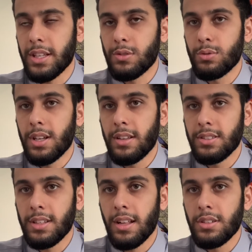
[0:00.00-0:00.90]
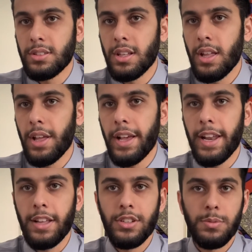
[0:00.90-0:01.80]
$2,000, and
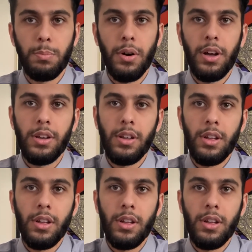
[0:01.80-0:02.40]
I just bought